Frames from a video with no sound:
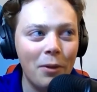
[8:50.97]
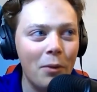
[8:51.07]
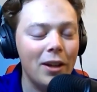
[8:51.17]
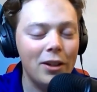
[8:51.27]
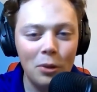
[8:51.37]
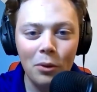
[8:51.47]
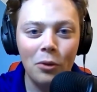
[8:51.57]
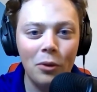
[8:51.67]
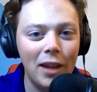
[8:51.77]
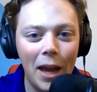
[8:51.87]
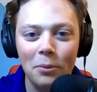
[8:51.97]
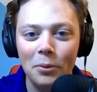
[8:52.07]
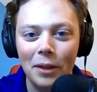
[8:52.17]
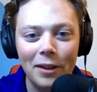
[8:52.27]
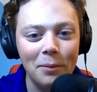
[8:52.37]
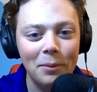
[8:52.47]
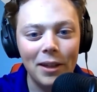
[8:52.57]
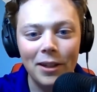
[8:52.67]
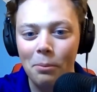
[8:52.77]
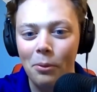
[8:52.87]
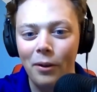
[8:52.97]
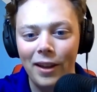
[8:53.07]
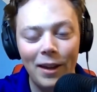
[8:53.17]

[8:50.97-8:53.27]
we went 2 or 3 games without them getting a point.